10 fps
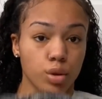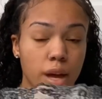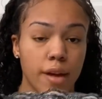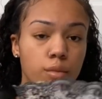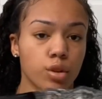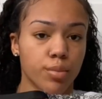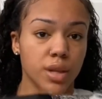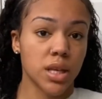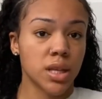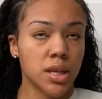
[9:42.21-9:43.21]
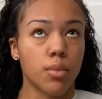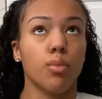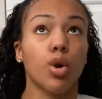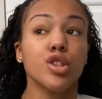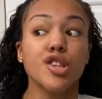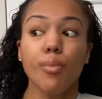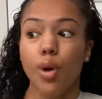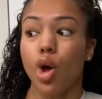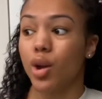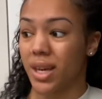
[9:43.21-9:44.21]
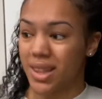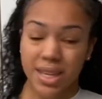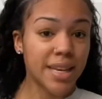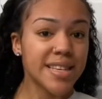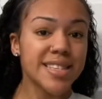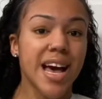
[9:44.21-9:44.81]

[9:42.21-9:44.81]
I have multiple in the multiple in these.